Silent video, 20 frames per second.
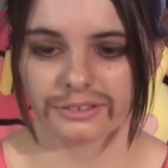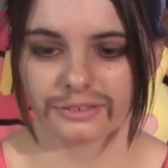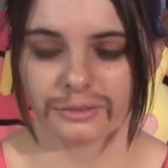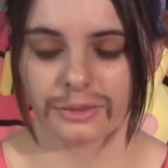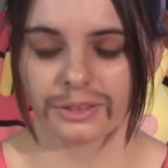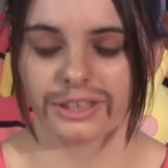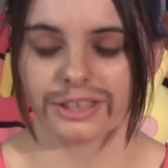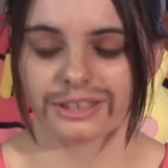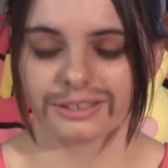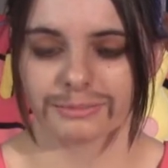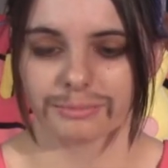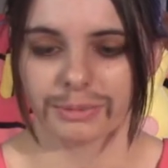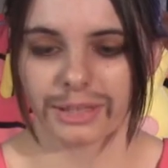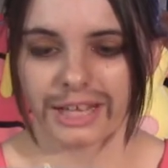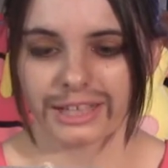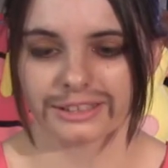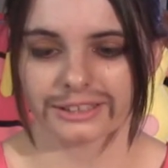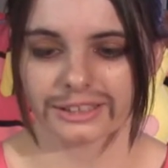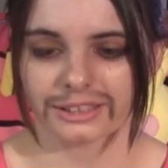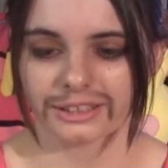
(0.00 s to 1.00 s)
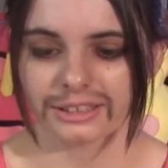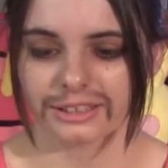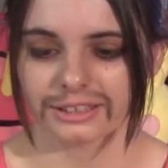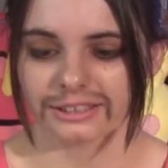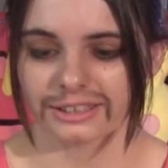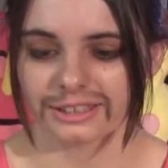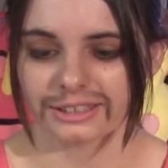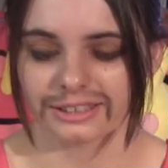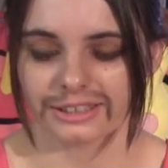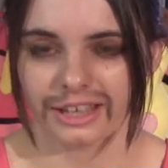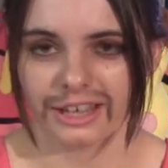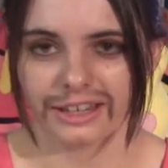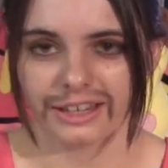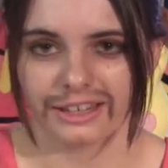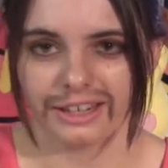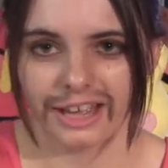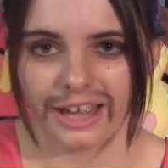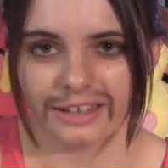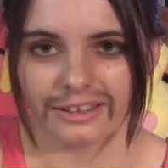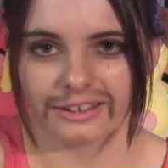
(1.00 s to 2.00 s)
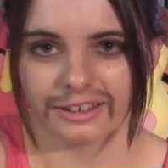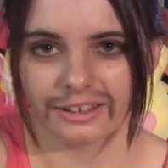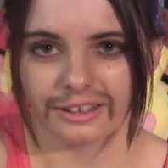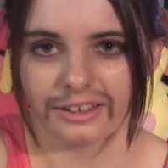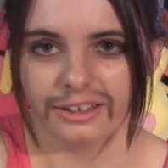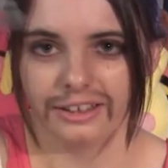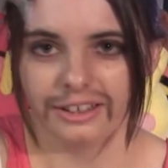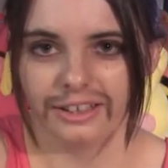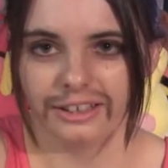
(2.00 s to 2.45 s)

or the plastic things they slide in, and